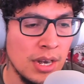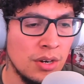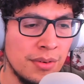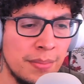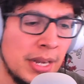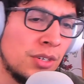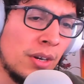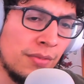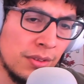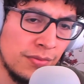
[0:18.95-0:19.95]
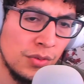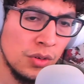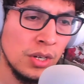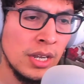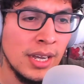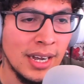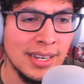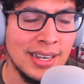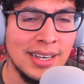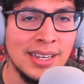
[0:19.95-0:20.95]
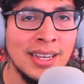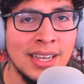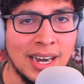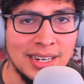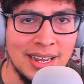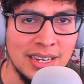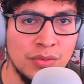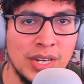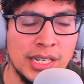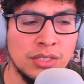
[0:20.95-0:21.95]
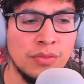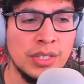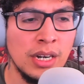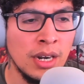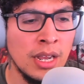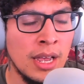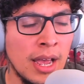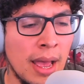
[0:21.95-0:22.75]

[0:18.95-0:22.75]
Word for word: Head on over to Patreon for the full, uncut, unedited reactions over there.